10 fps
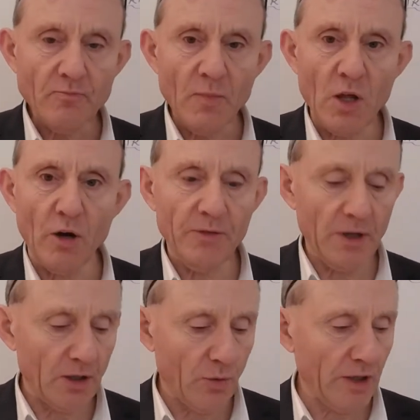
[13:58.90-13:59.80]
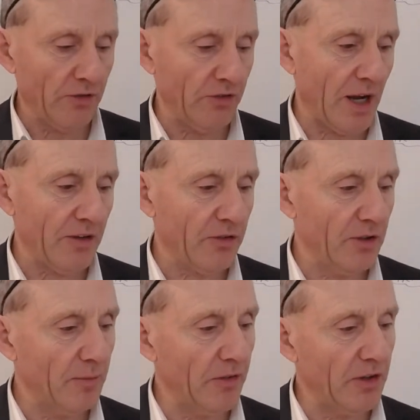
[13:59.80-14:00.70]
you often get questions asking you
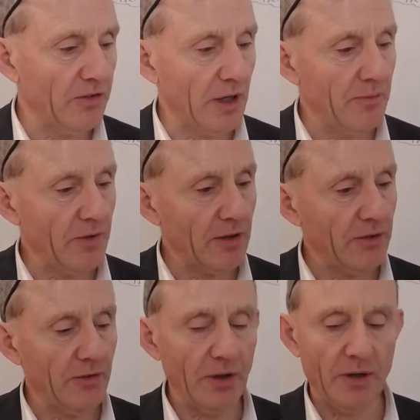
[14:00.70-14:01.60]
about these xylem vessels.